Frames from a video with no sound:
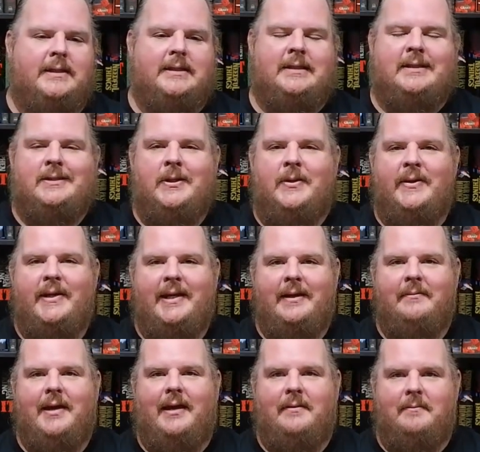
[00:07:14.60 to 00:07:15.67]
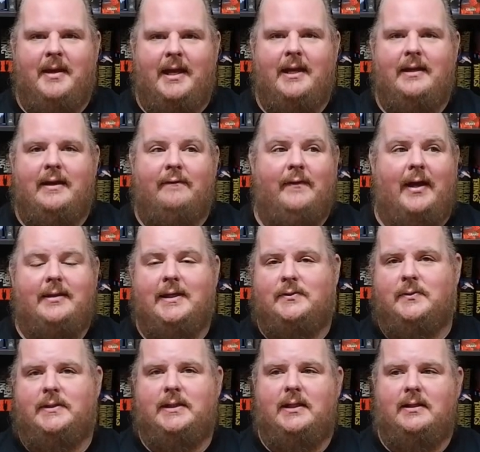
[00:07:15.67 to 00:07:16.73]
This is a story about a man. In fact,
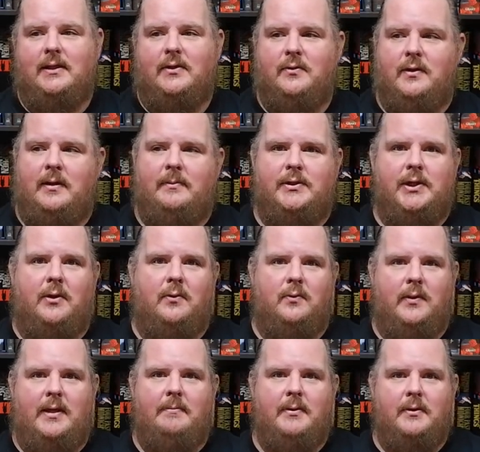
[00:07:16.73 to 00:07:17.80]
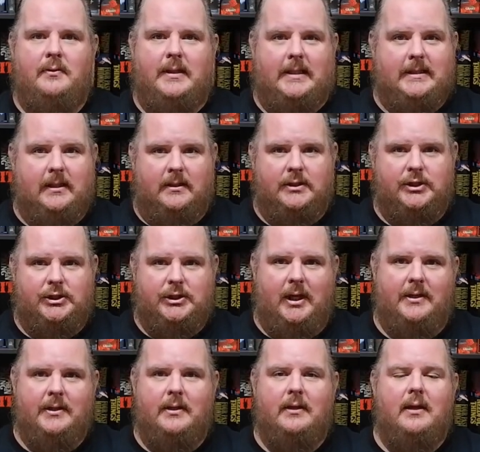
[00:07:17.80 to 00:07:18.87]
this was in the Creepshow reboot that's on
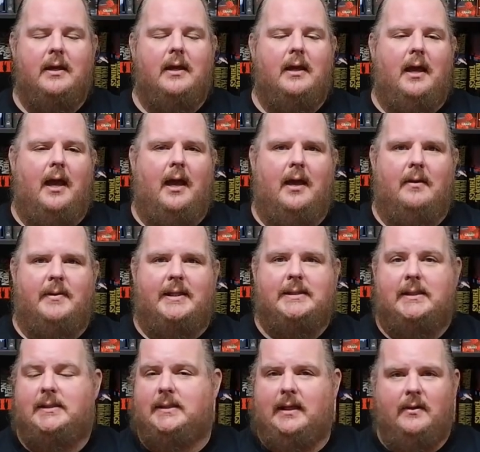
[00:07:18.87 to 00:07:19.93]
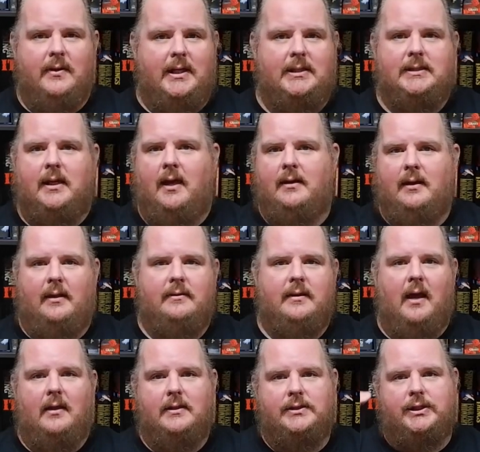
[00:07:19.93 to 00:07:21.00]
Shudder. It's a series, not an
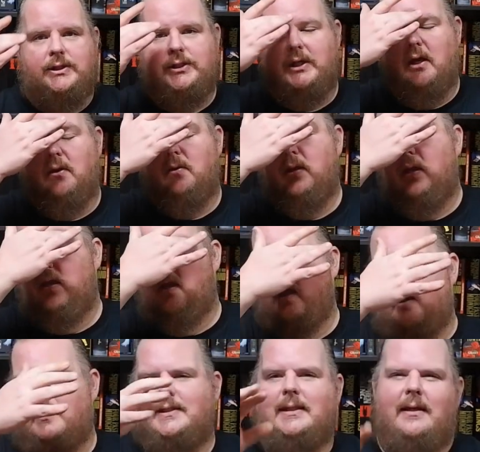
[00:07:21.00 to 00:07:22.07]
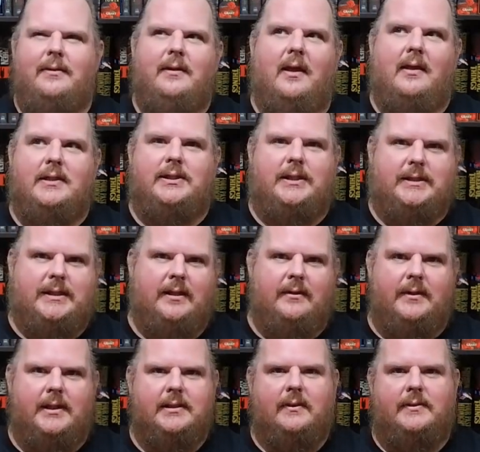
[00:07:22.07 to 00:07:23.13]
anthology show. Oh, it's an anthology
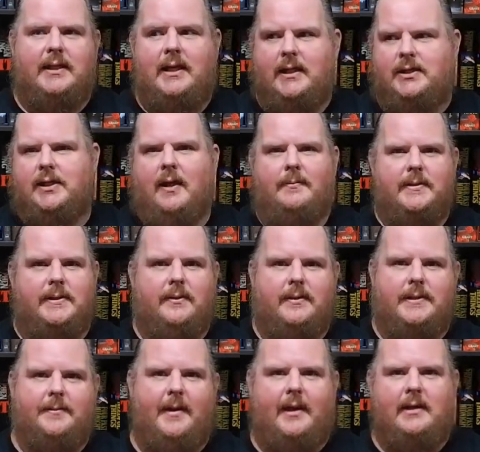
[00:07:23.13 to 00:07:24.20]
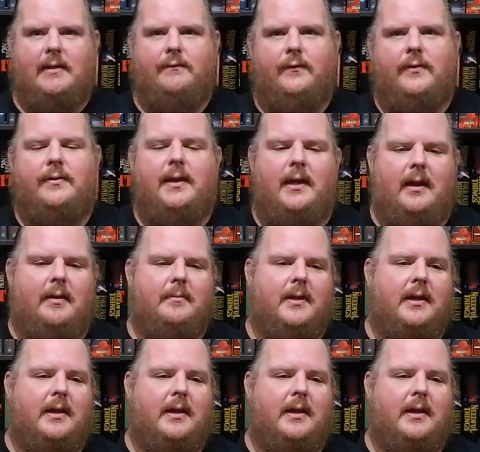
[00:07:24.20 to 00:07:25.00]
series. Each episode is about a different thing.